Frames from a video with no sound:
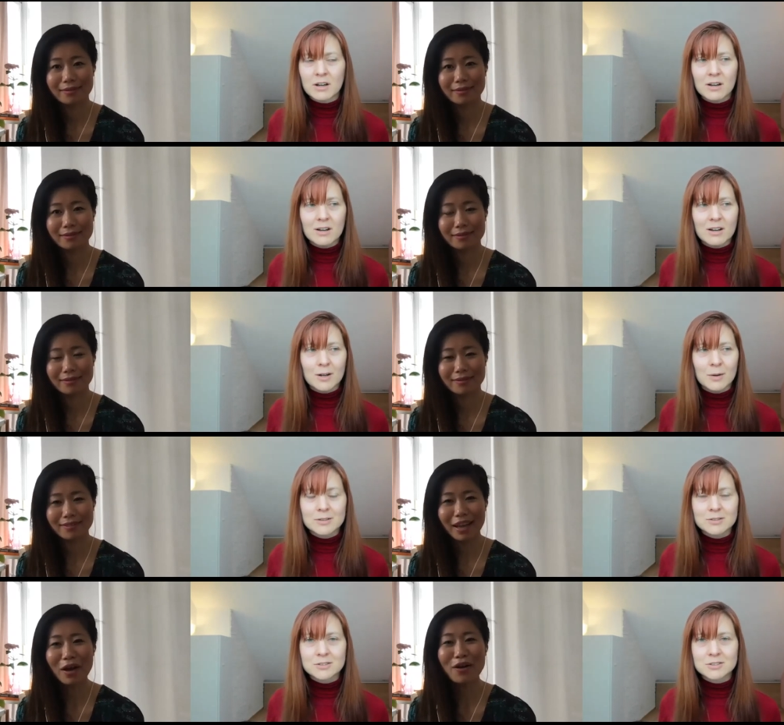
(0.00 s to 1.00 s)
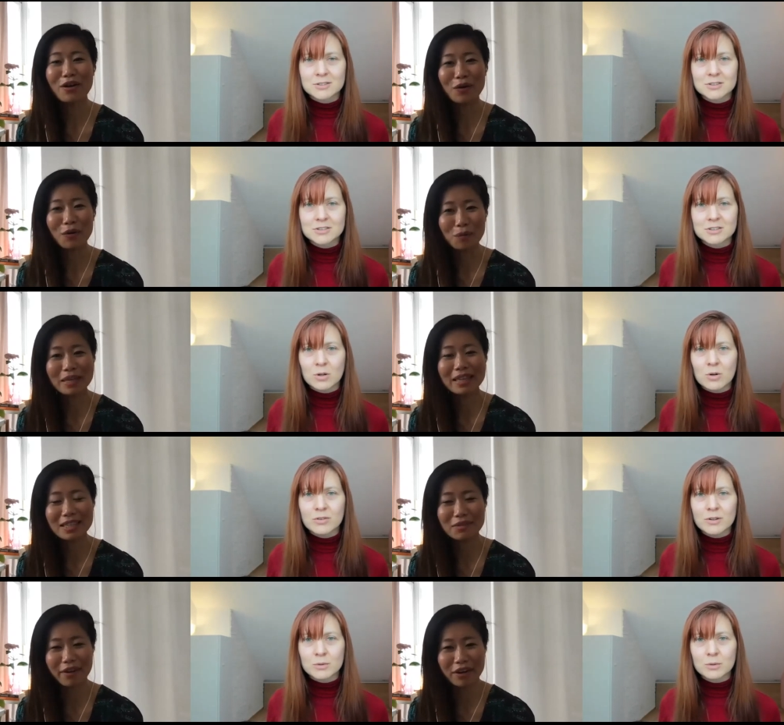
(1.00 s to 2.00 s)
Speaker 1: But that's
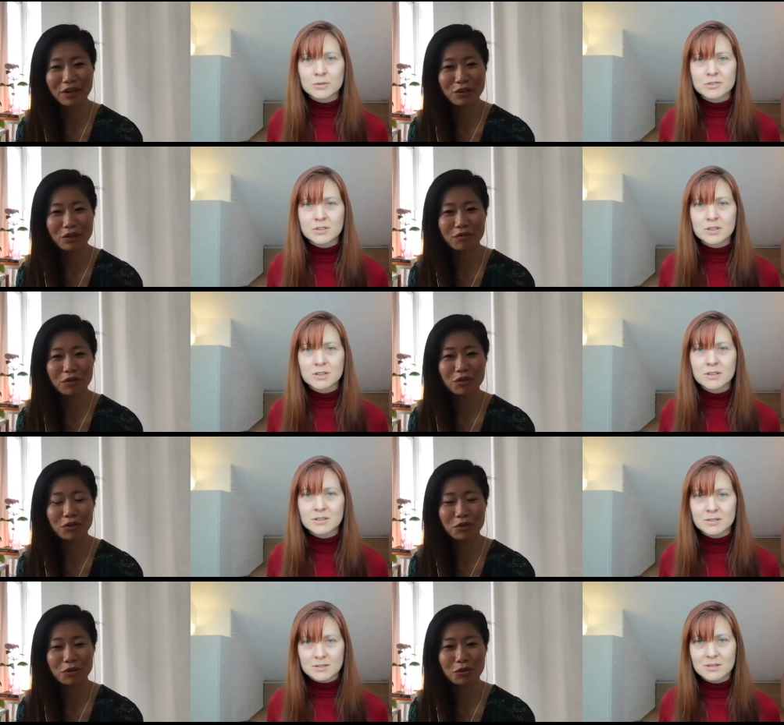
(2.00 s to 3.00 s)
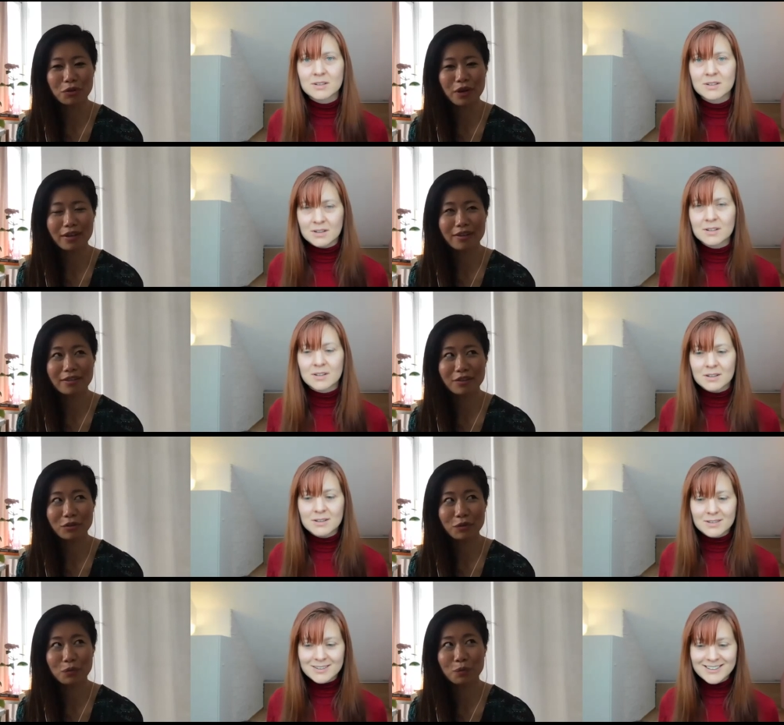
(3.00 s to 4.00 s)
very good of you
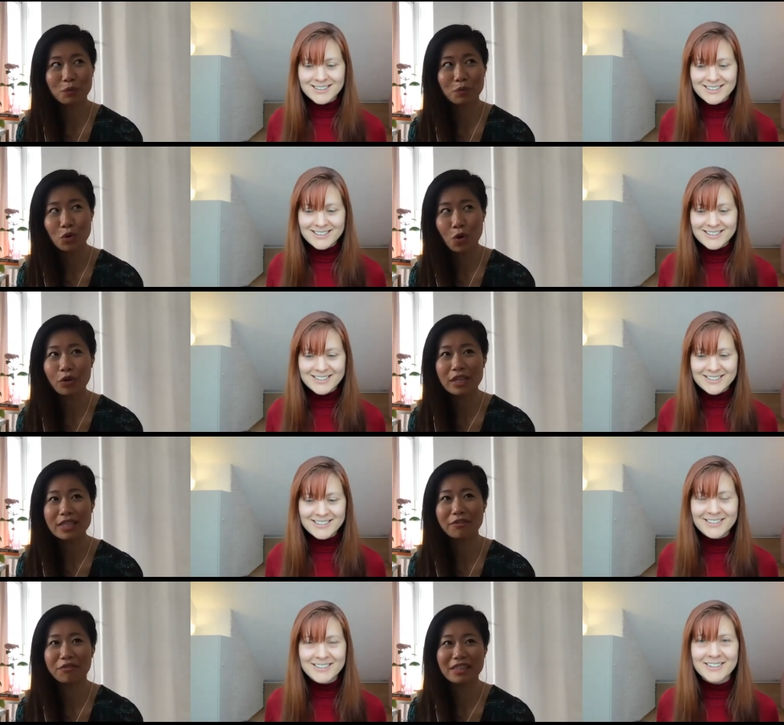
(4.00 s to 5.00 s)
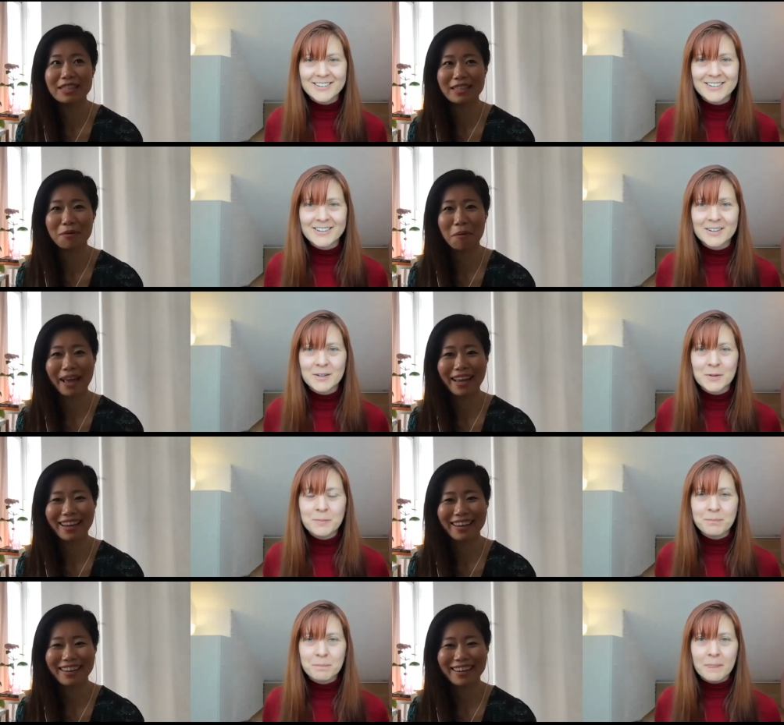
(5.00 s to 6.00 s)
to know the difference in a way.
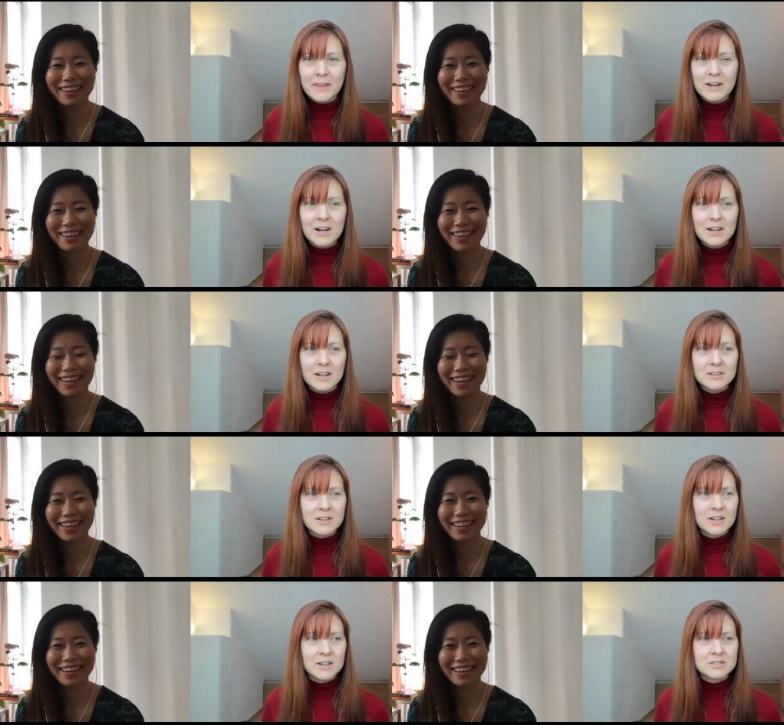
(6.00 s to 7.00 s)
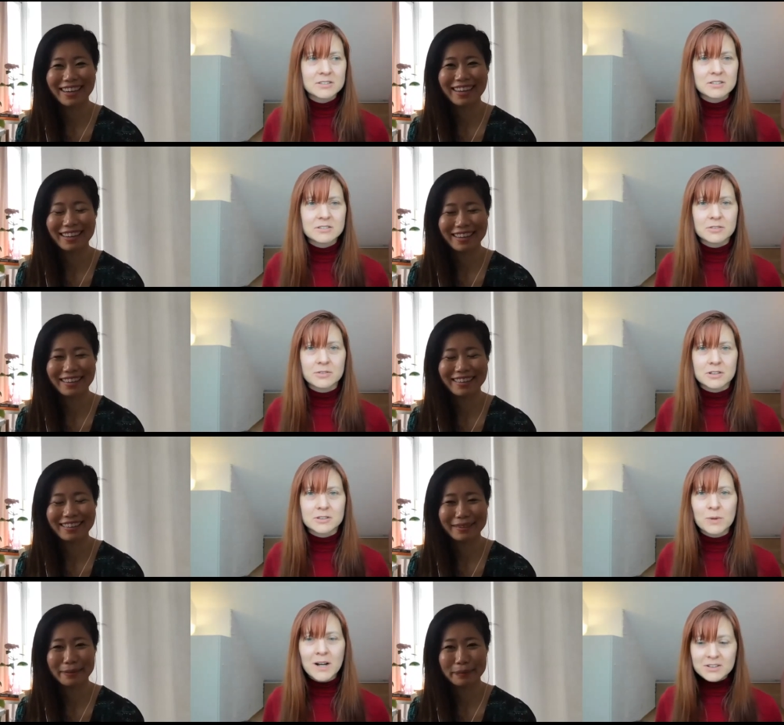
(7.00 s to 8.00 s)
Speaker 2: Yeah, I see the difference.
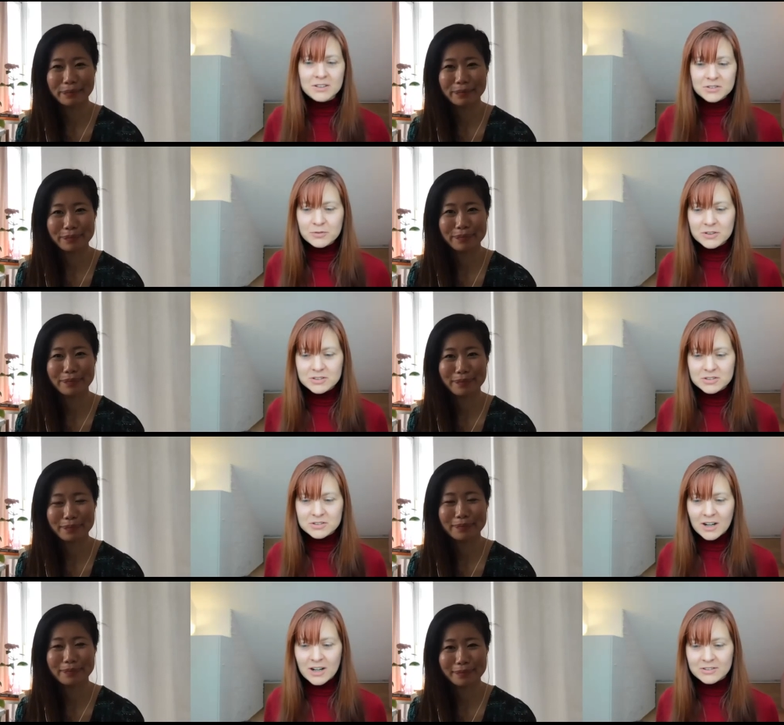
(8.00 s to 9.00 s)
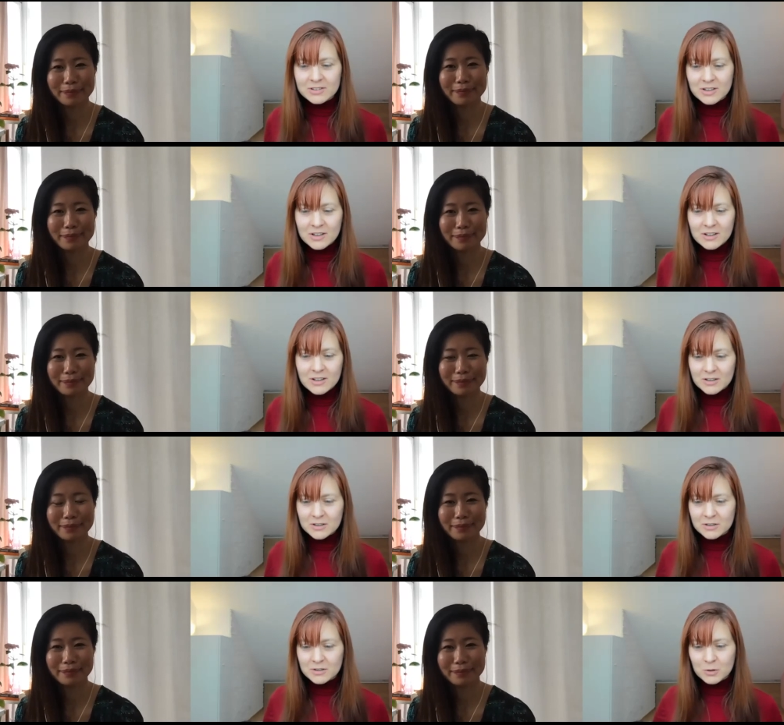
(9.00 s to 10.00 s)
Well, the difference is that
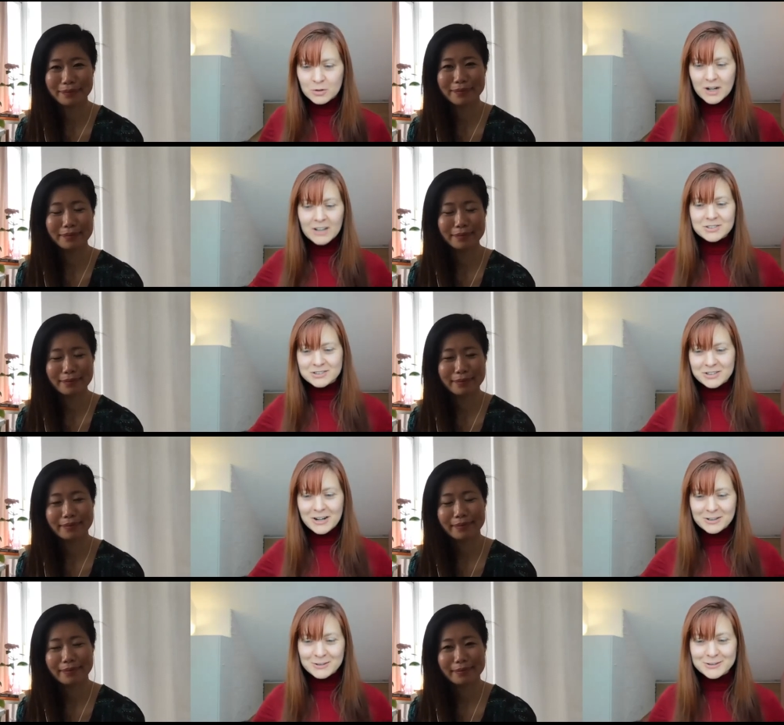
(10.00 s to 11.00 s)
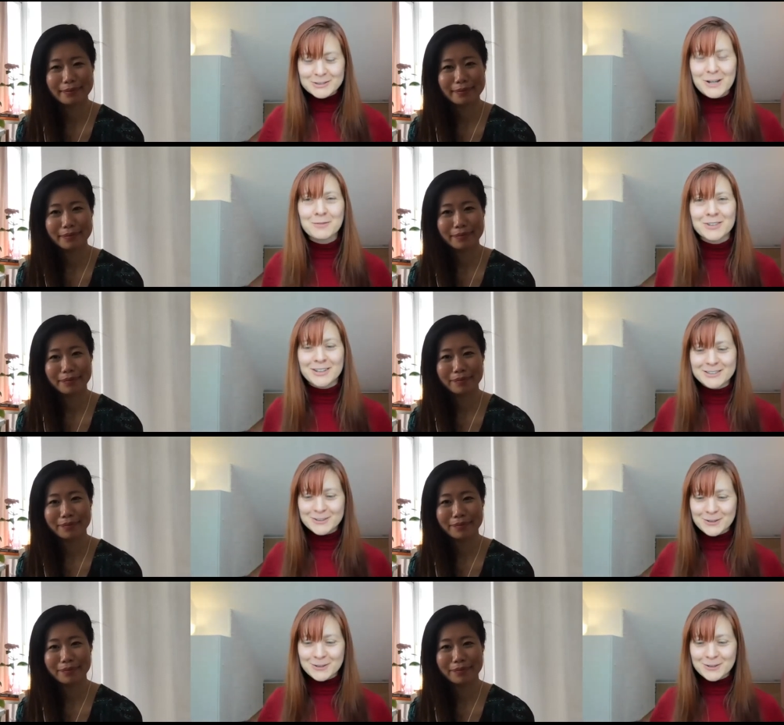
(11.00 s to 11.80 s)
your gut is telling you something, so you